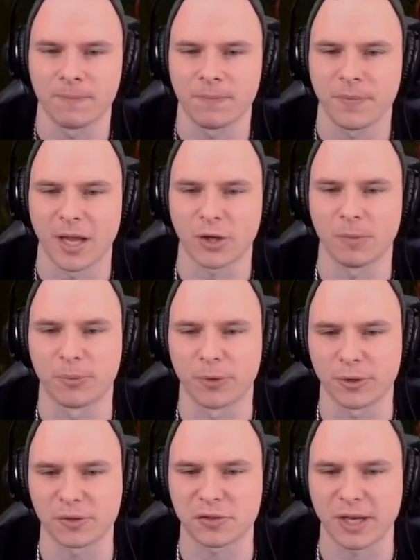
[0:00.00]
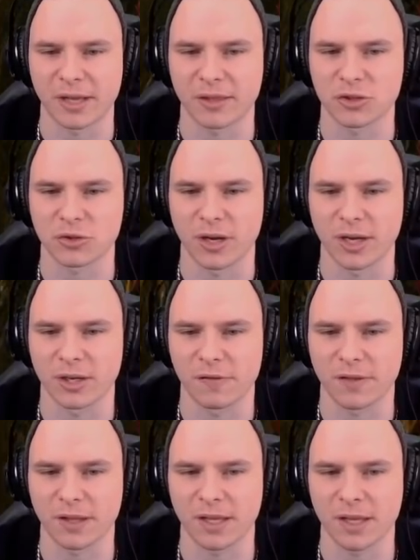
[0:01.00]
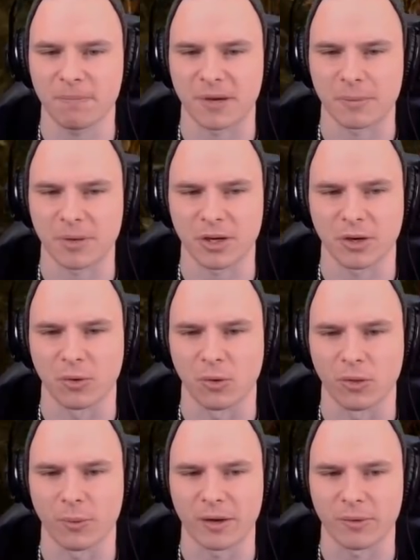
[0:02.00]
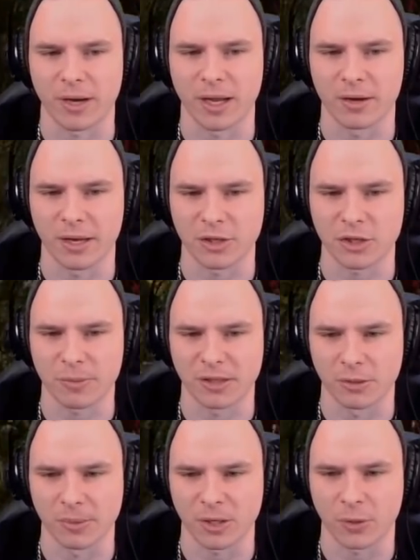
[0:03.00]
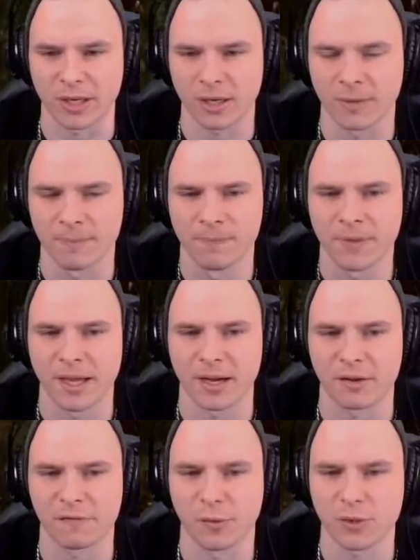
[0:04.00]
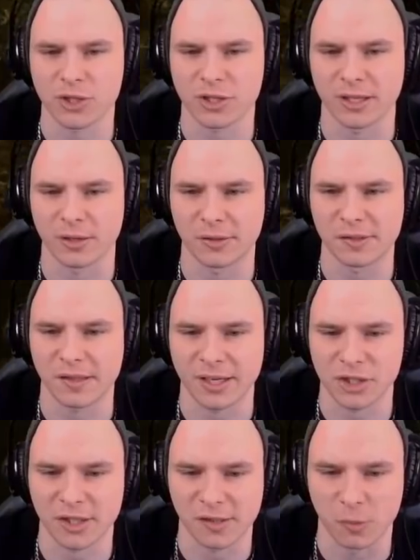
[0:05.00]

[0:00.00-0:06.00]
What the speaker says: I could brutal strength and try and go for the hit, but I'm gonna go all the way around. It should be a little bit quicker, and unfortunately, it looks like she's 1